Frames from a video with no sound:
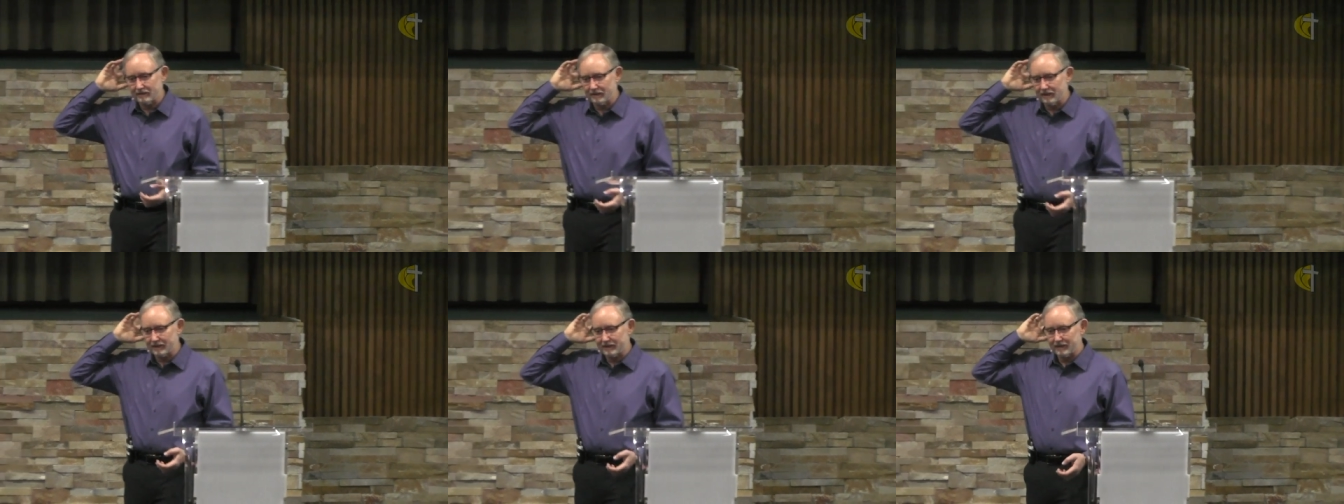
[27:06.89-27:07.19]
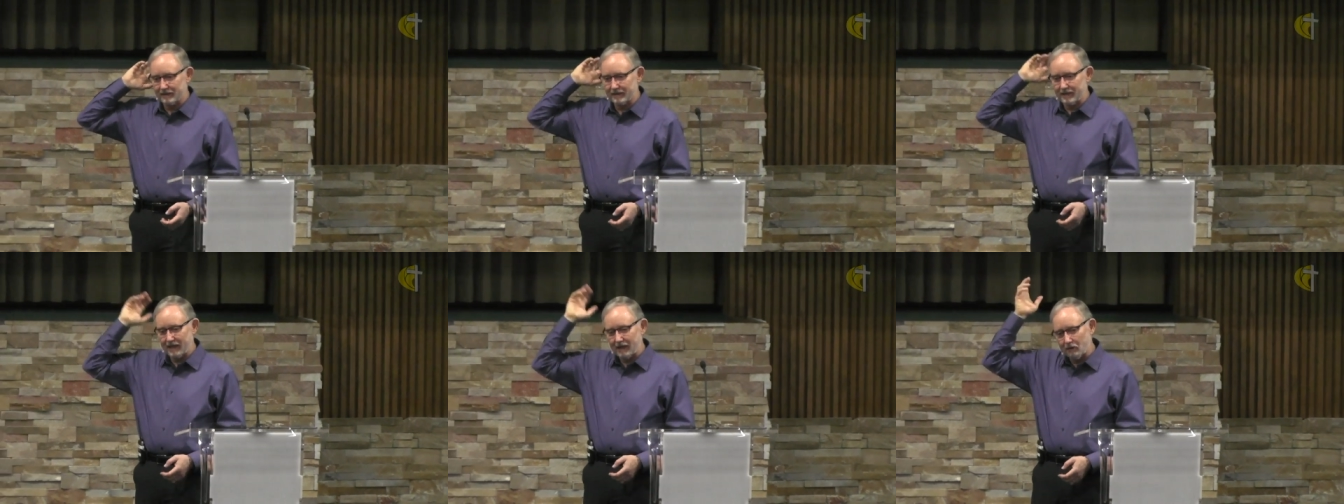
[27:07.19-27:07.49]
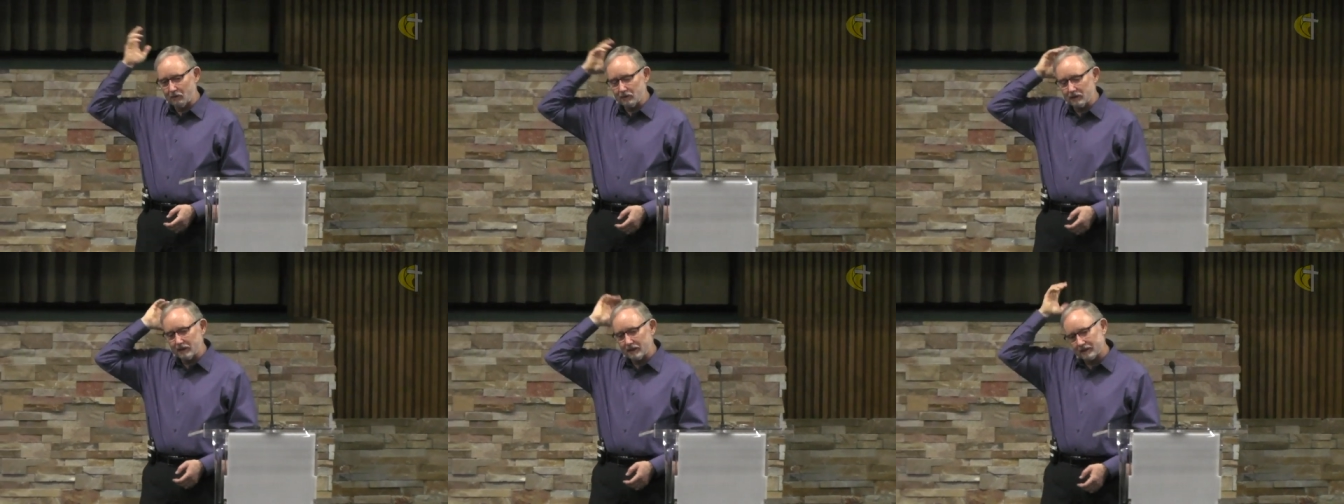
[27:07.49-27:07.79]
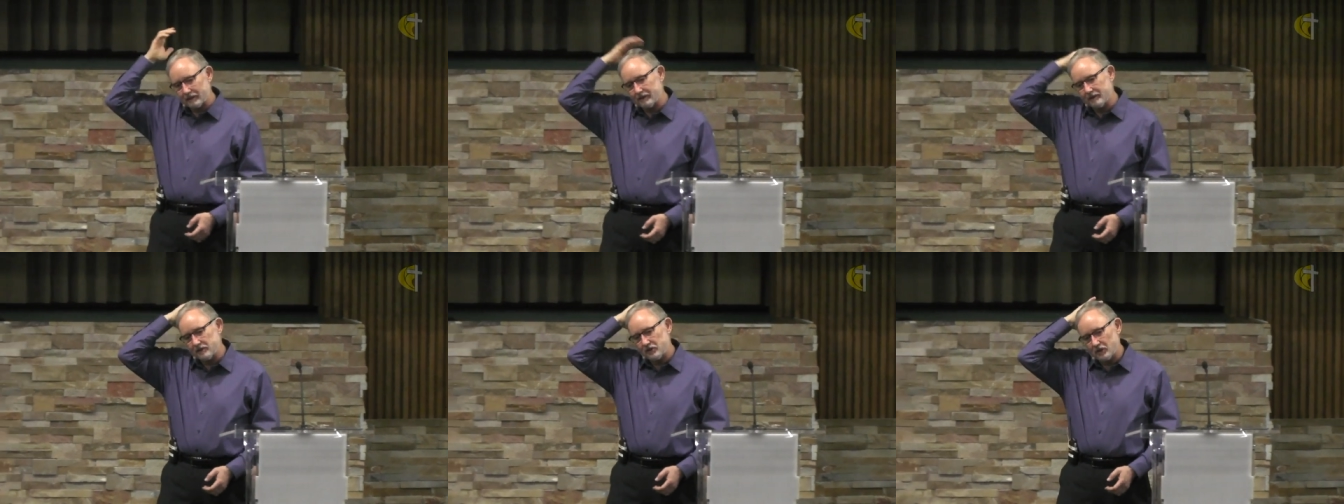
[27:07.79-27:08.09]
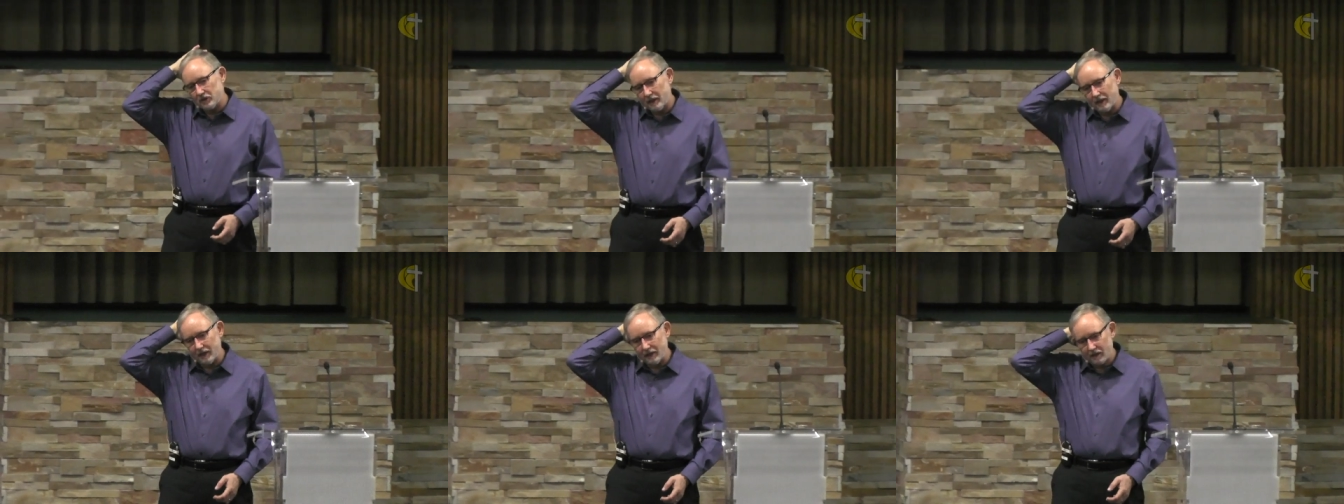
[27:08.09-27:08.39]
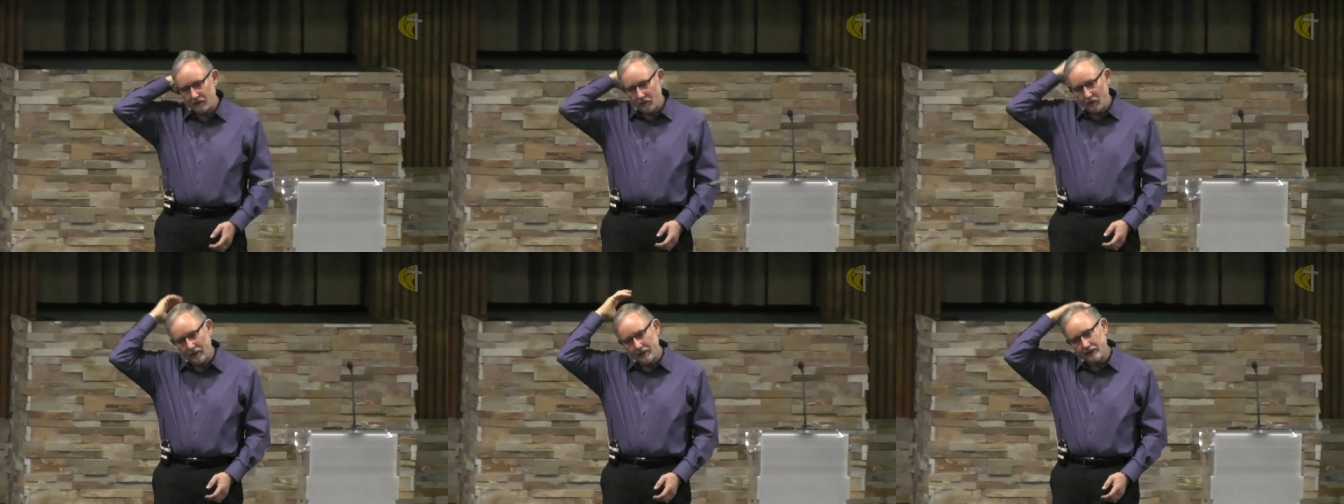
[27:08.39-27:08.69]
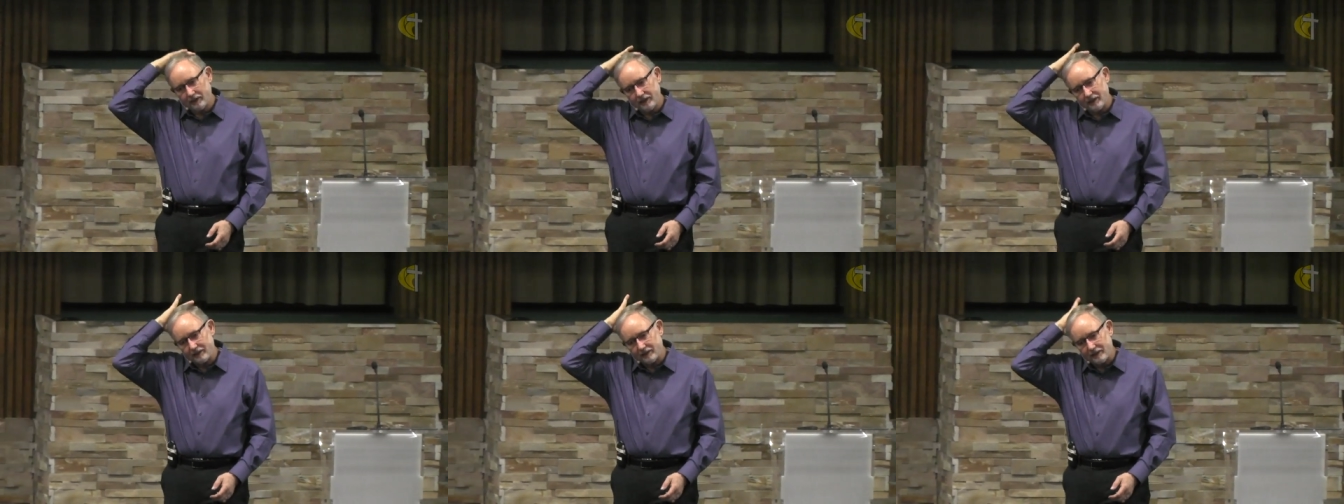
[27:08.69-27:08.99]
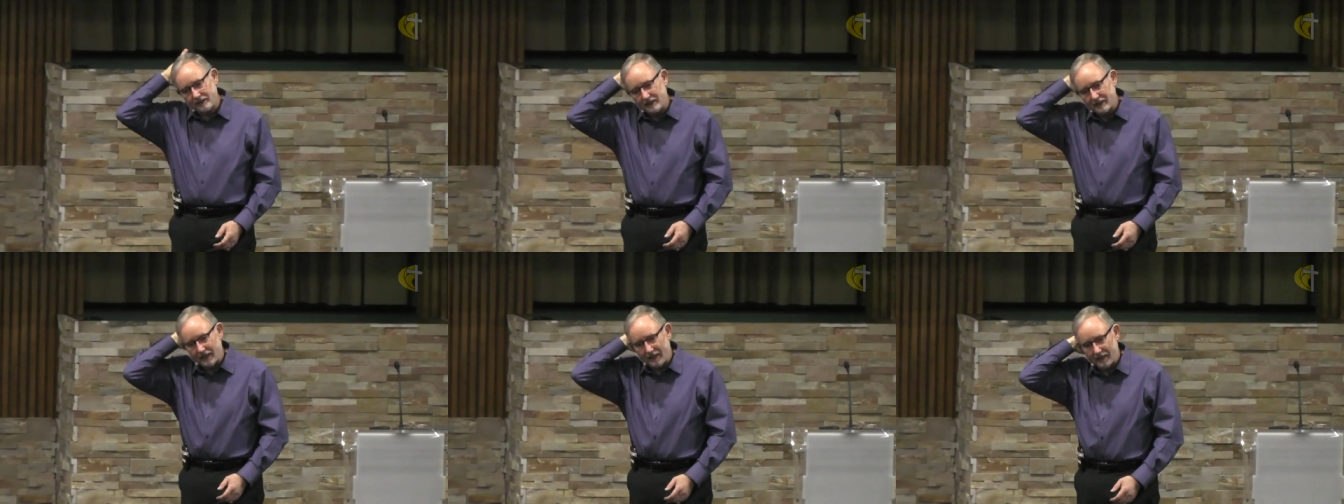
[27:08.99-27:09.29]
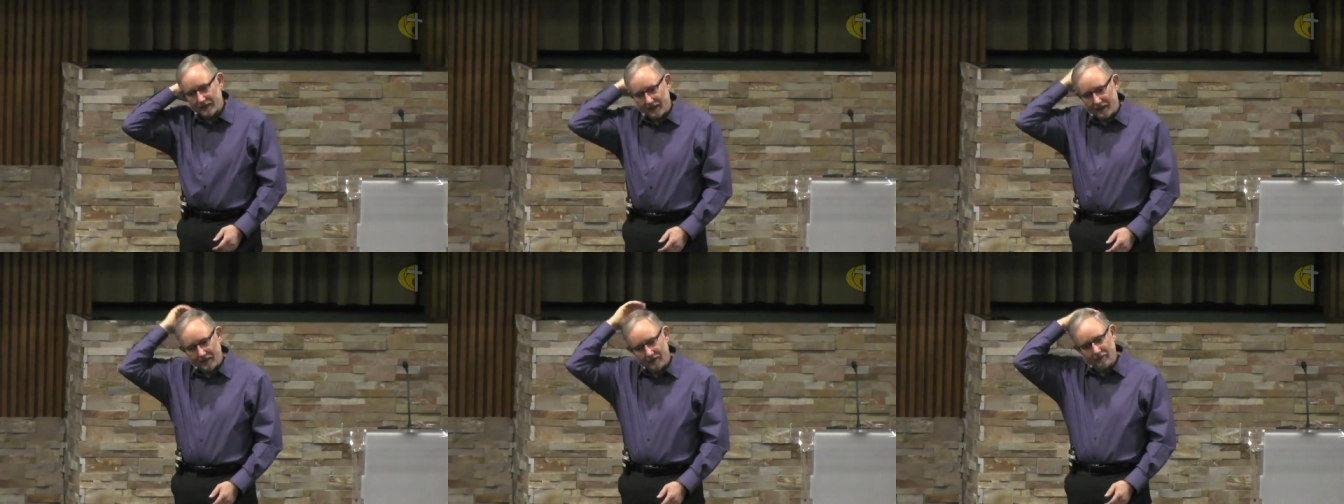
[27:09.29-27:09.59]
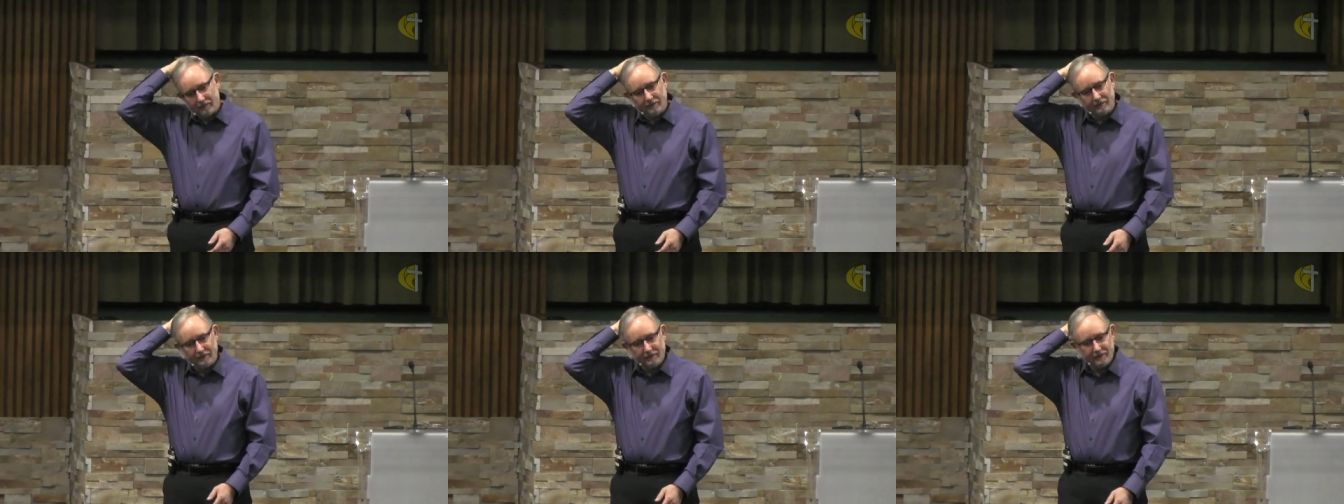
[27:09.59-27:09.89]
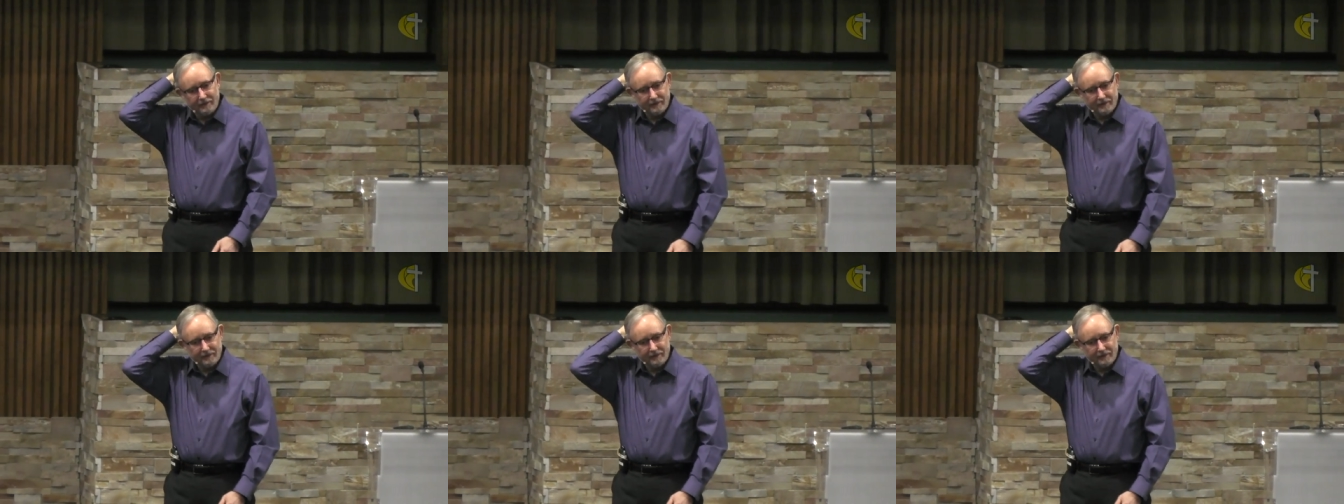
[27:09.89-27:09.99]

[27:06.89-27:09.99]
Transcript: like a cowlick that you can't quite get to stay down.